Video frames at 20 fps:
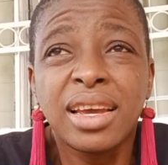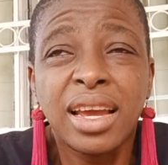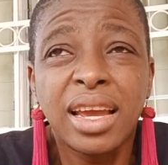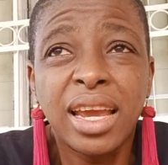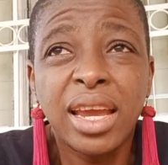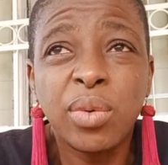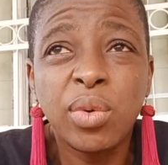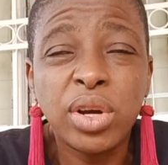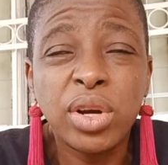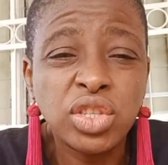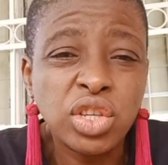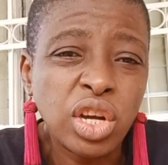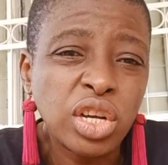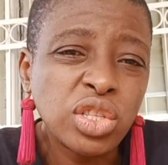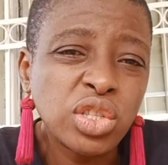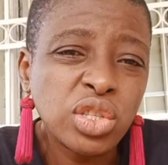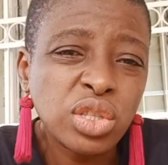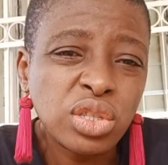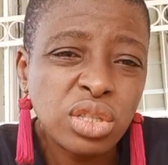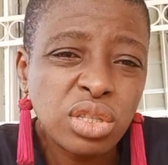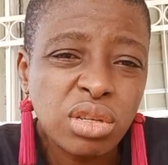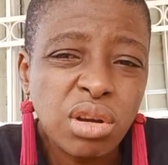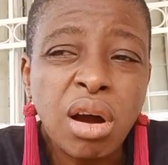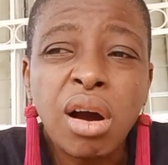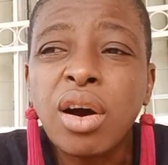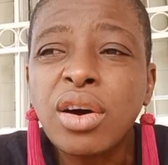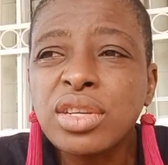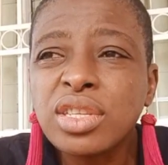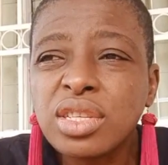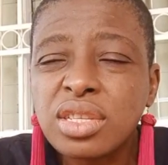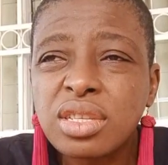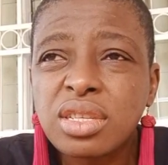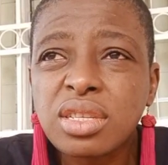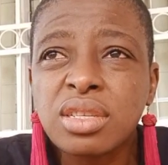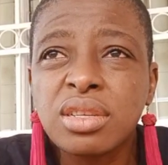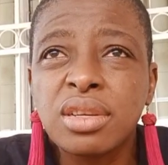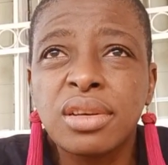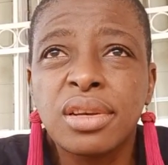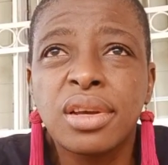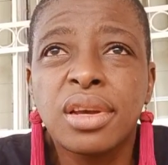it was just
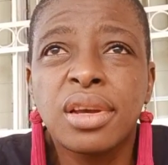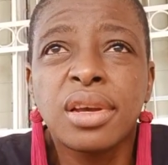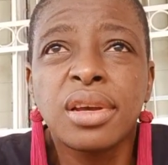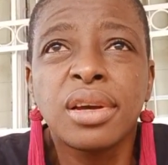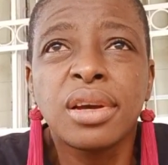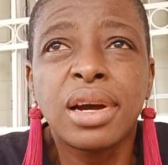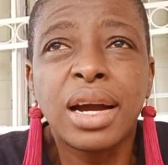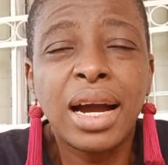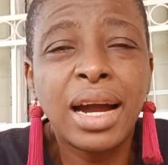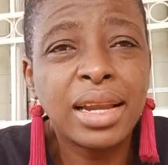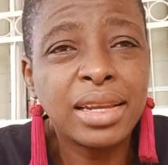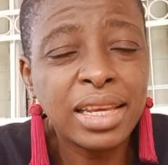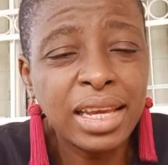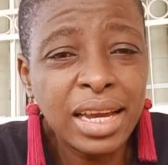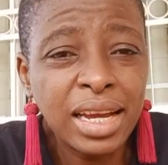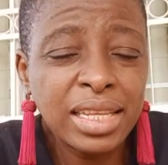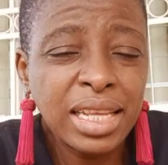us. And yeah,